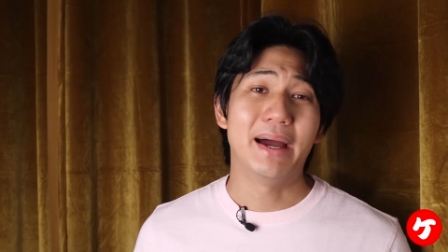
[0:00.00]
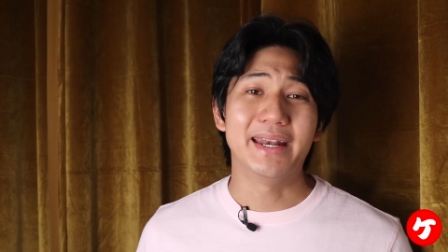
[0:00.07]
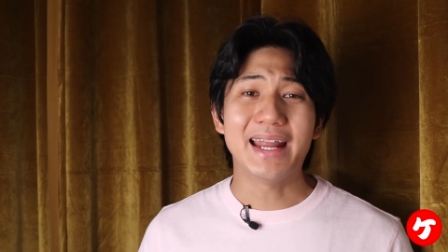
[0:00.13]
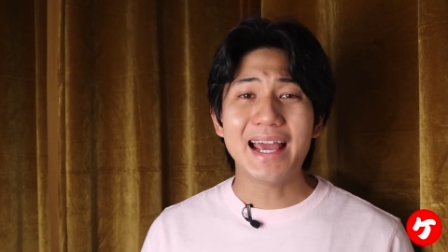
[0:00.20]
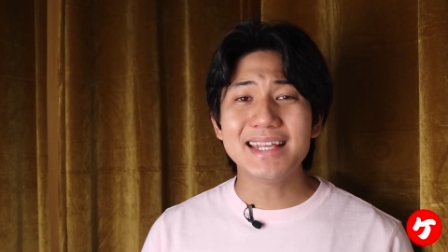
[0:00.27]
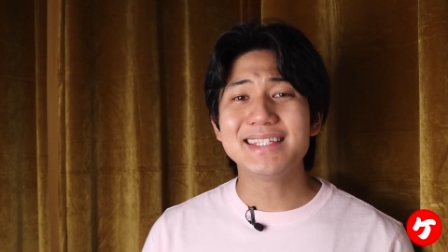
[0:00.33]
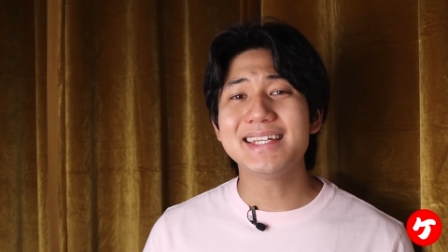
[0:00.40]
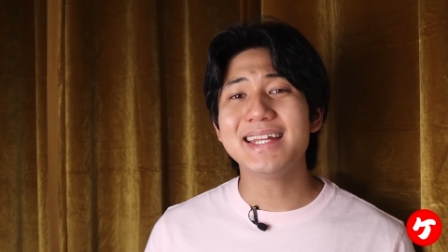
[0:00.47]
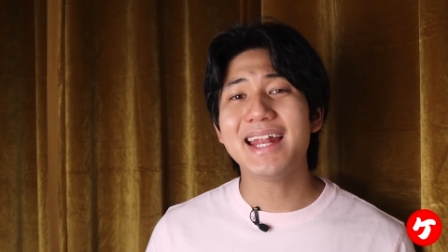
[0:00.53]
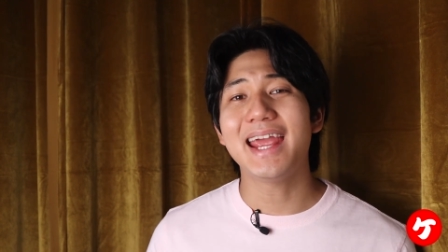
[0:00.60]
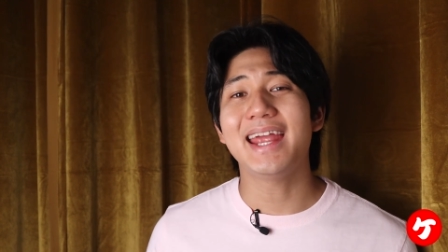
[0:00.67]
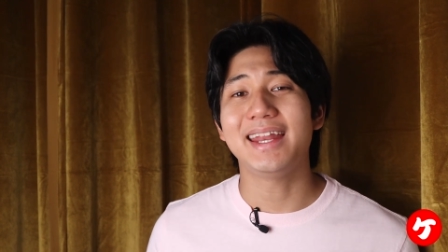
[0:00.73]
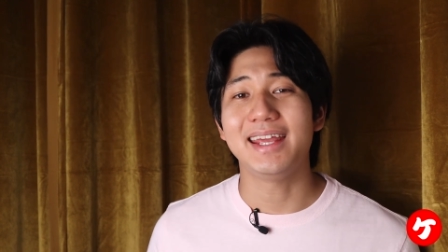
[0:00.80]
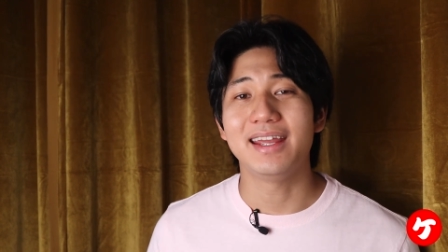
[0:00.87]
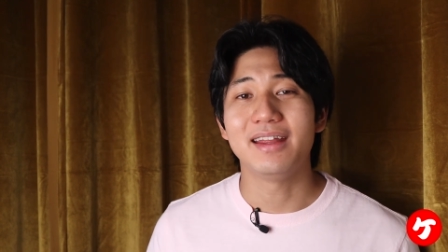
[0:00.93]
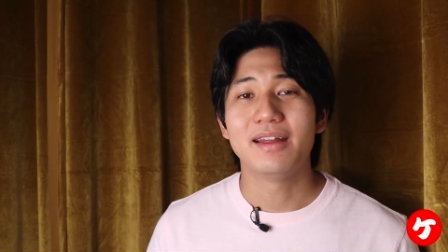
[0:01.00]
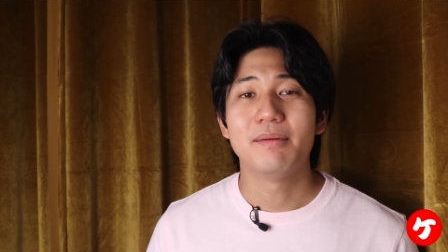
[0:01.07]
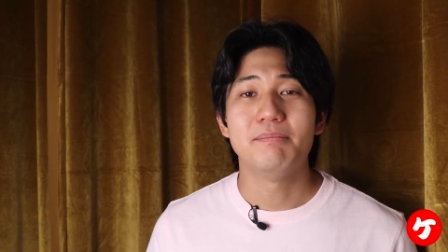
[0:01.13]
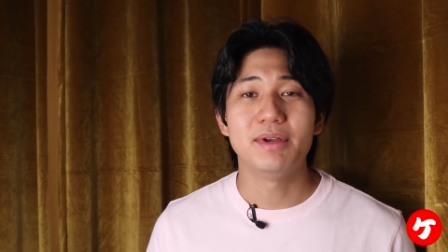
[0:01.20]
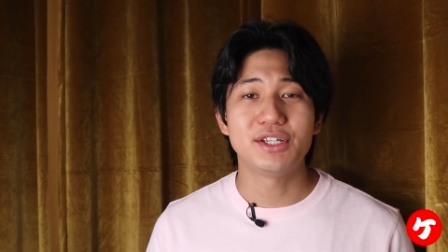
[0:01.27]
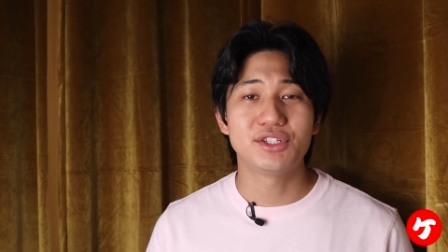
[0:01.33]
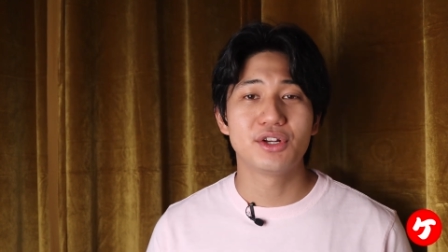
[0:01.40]
By 1980,
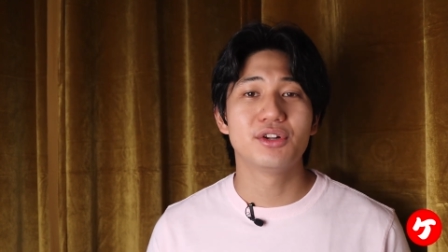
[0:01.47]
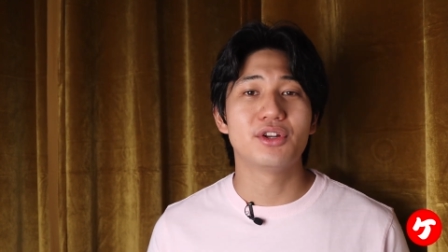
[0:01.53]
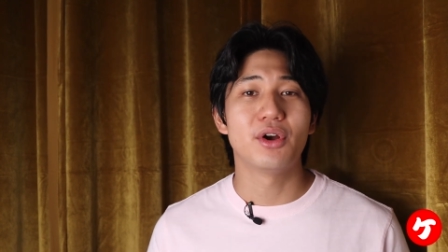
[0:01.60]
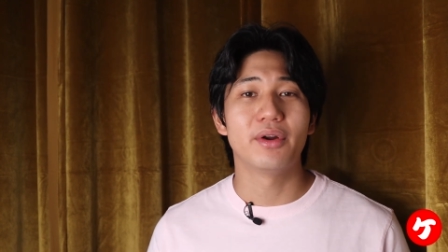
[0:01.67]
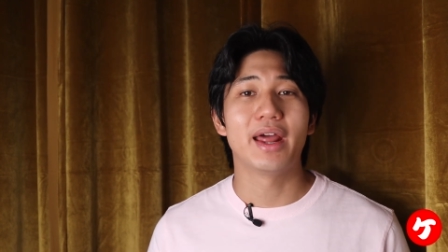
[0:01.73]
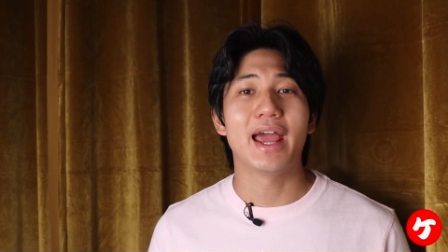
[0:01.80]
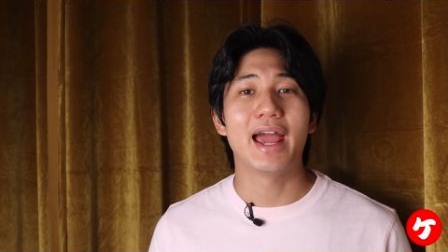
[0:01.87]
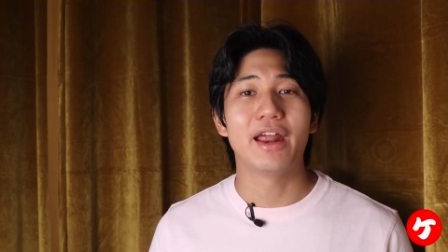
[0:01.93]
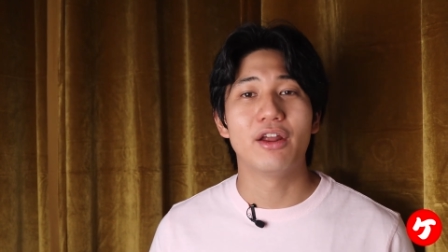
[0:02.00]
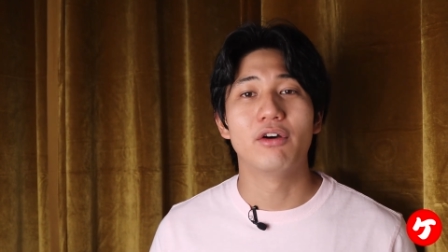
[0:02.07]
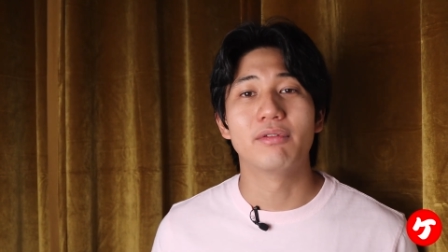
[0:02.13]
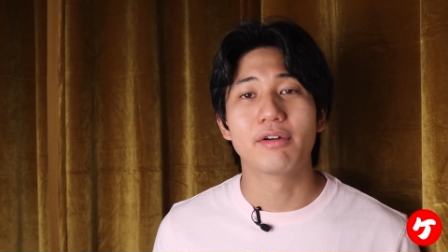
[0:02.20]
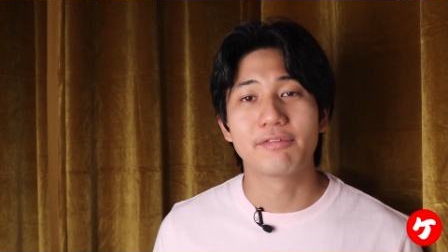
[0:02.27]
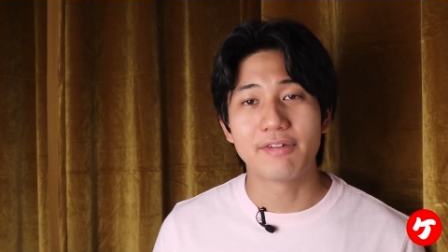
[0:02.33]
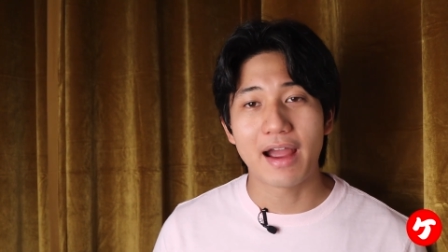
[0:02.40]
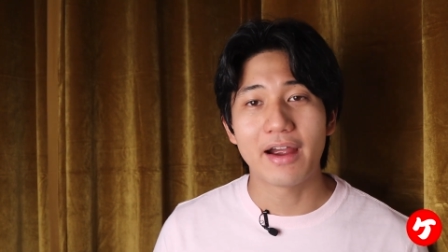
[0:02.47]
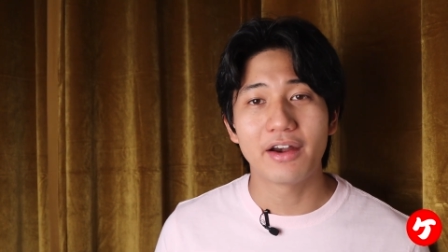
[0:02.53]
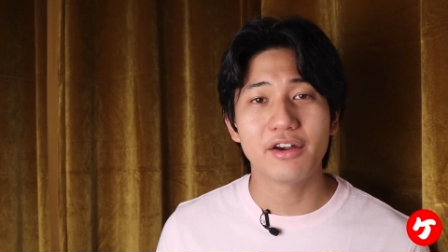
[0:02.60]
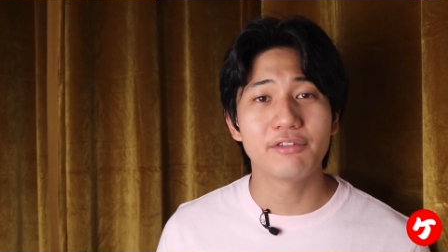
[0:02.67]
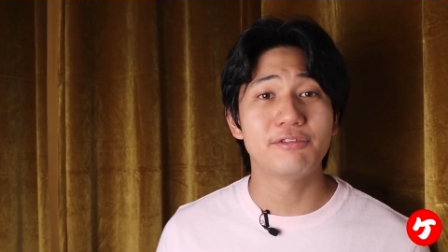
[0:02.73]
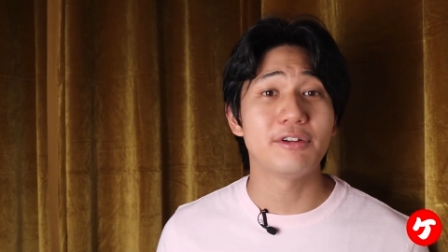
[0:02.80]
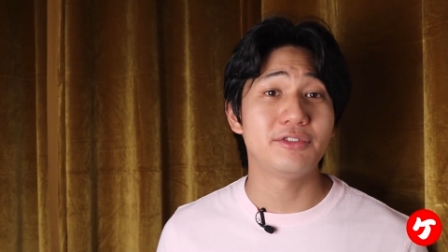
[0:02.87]
Mr. Donut had over
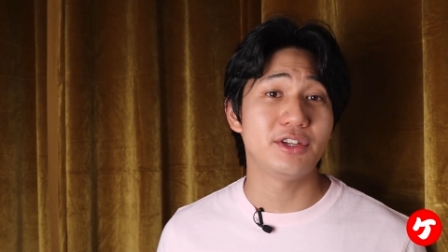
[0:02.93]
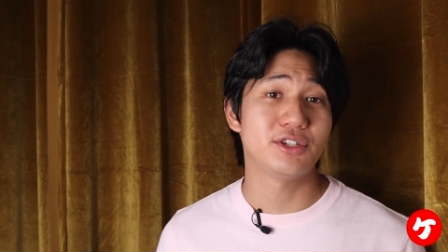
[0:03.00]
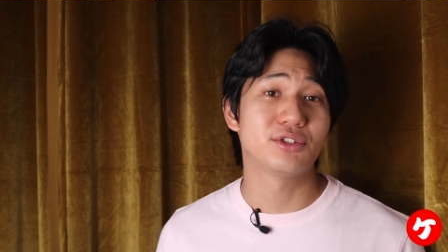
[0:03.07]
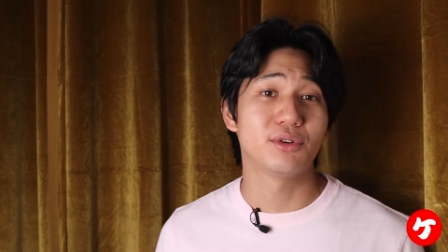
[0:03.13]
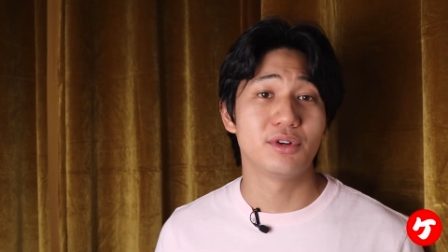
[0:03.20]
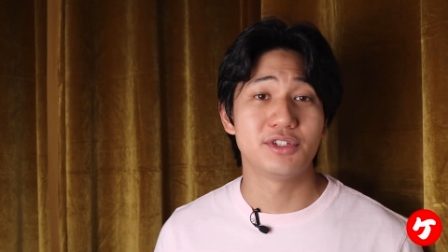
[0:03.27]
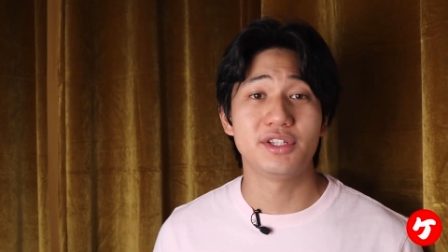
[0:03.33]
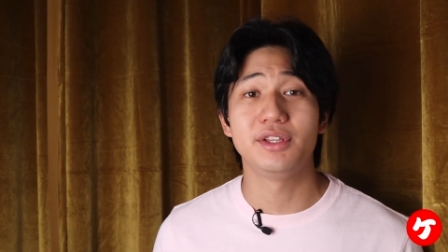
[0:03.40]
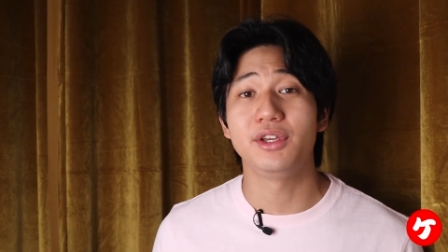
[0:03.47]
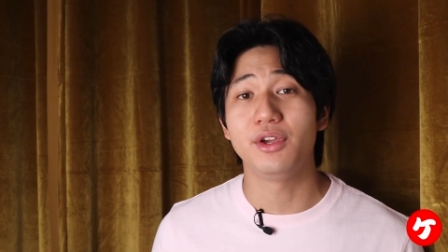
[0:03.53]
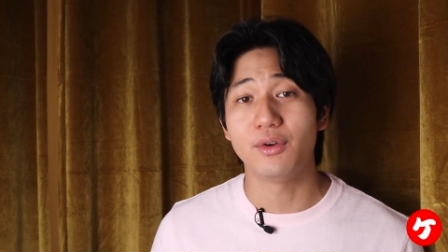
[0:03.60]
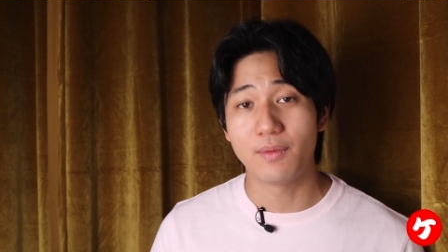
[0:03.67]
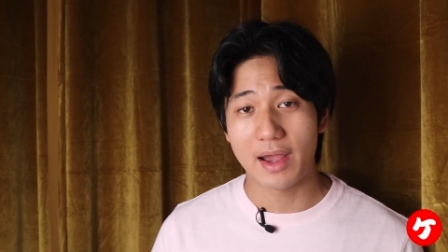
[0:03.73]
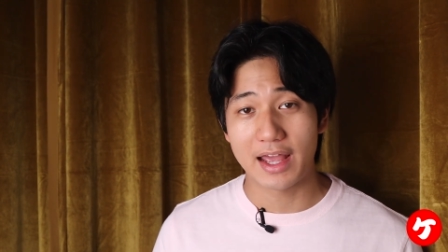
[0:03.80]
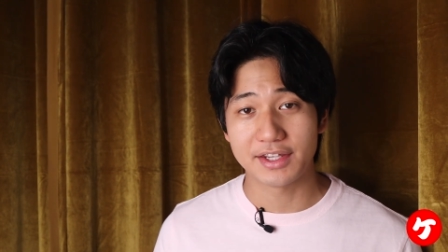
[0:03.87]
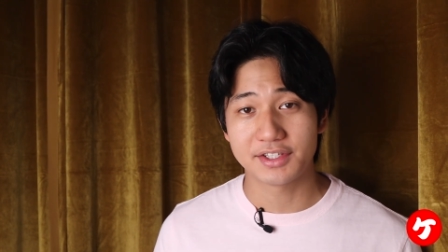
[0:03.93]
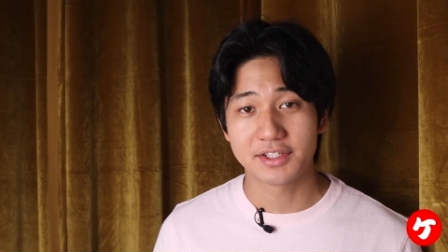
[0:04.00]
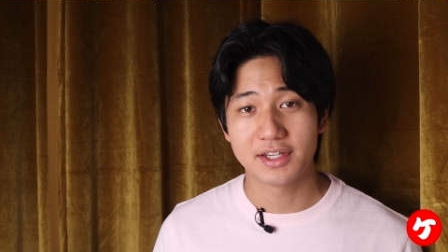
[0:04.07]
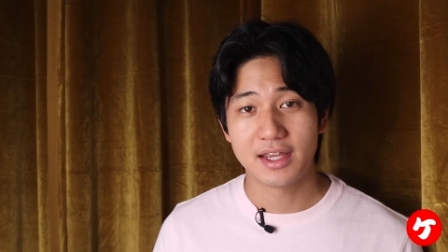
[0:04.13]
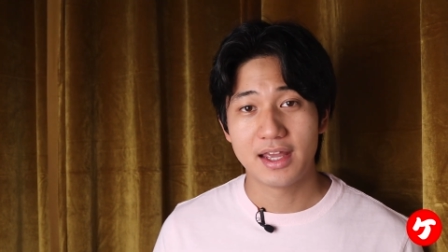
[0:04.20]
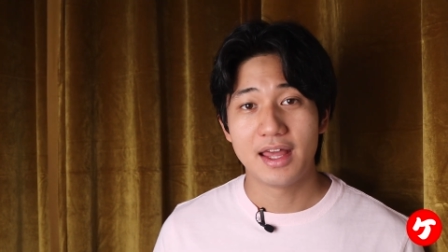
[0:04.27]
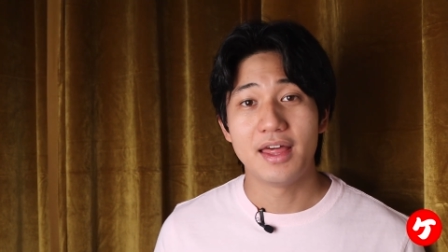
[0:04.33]
550 stores in the US,